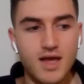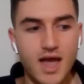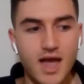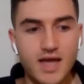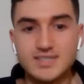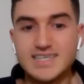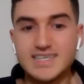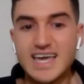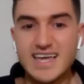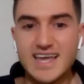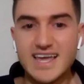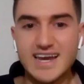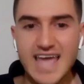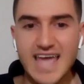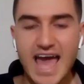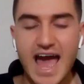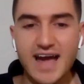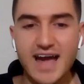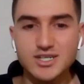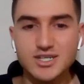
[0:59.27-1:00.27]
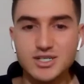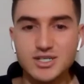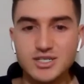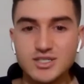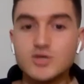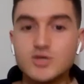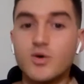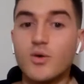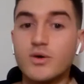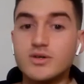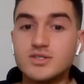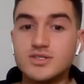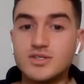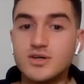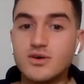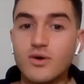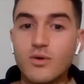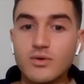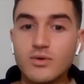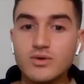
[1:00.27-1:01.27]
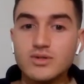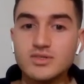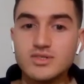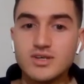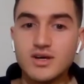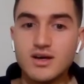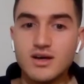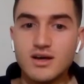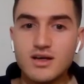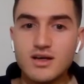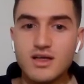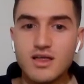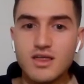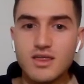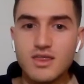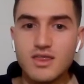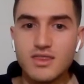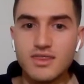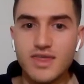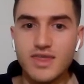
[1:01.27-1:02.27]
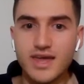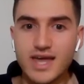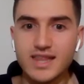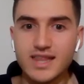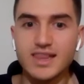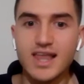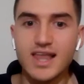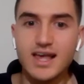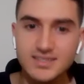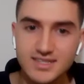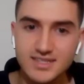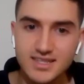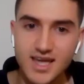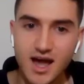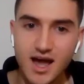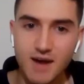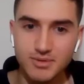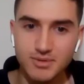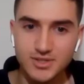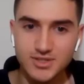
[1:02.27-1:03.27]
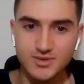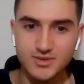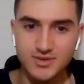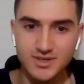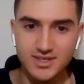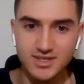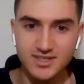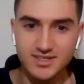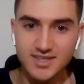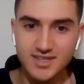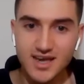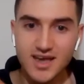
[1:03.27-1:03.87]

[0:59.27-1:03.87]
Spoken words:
and take any action towards their goals, they get less of the opportunities.